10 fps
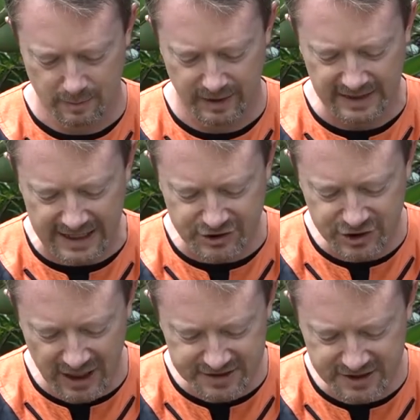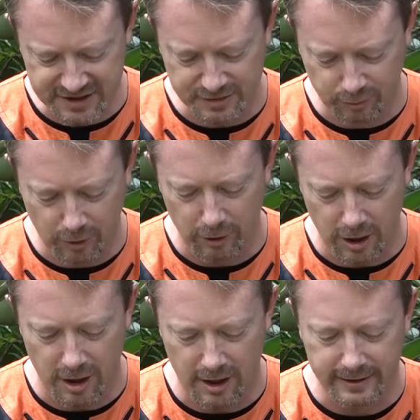But let justice roll
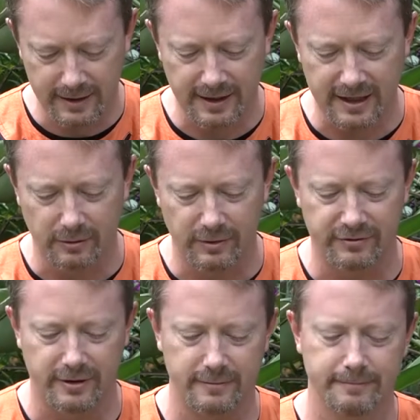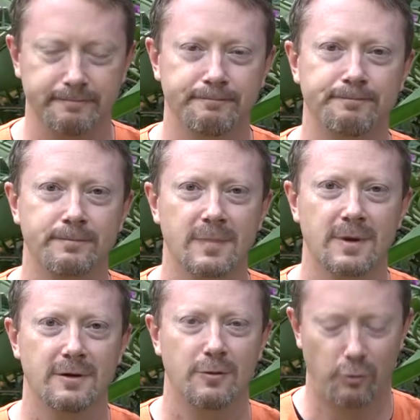on like a river,
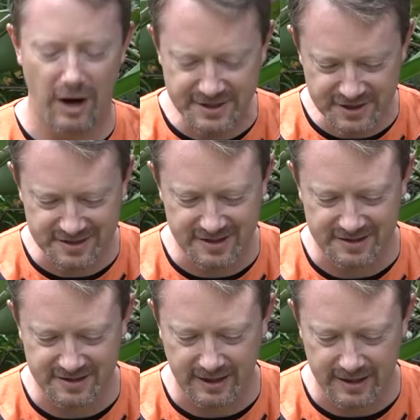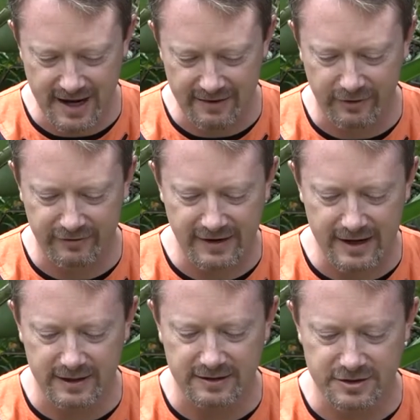righteousness like a
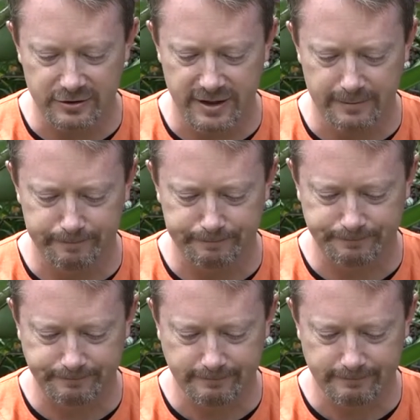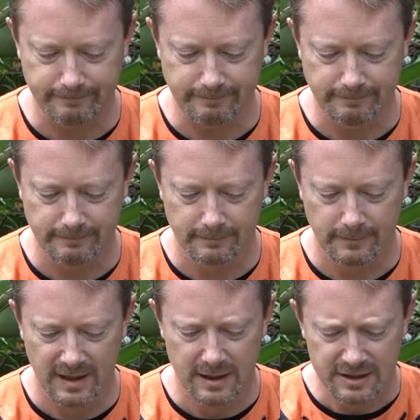never-failing stream.
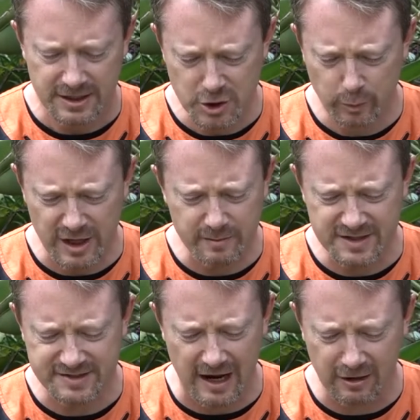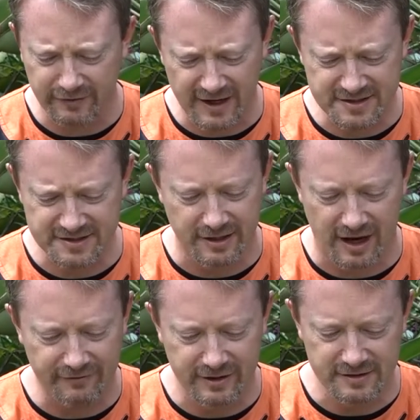Did you bring me sacrifices and
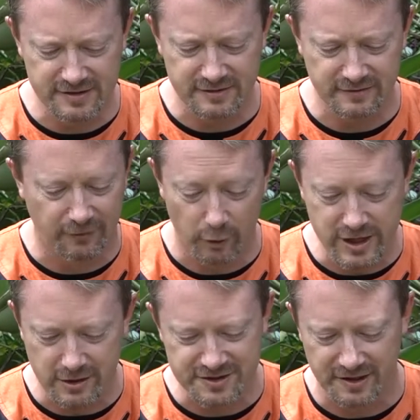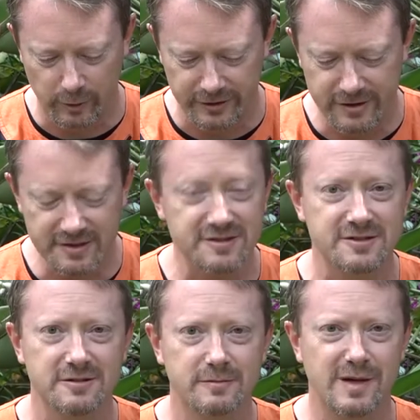offerings 40 years in the
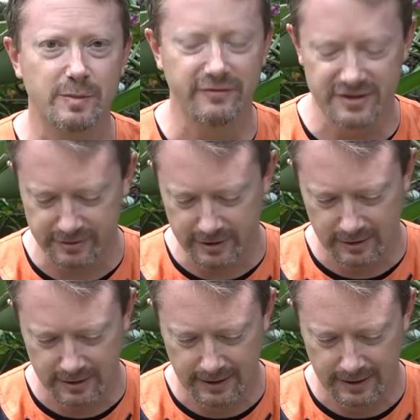wilderness, people of Israel?